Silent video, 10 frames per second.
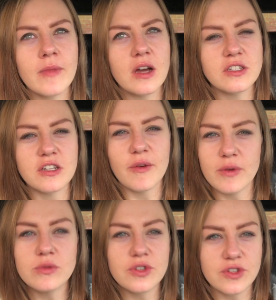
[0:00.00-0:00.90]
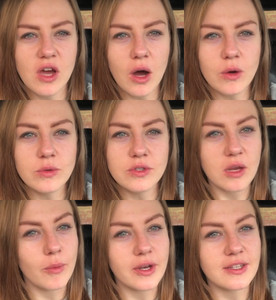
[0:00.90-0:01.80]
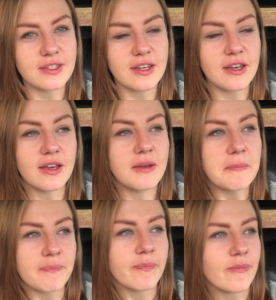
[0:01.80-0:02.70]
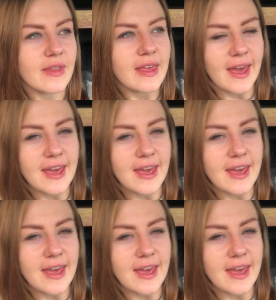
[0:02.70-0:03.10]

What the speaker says: I don't know, it was just cold and I wanted to get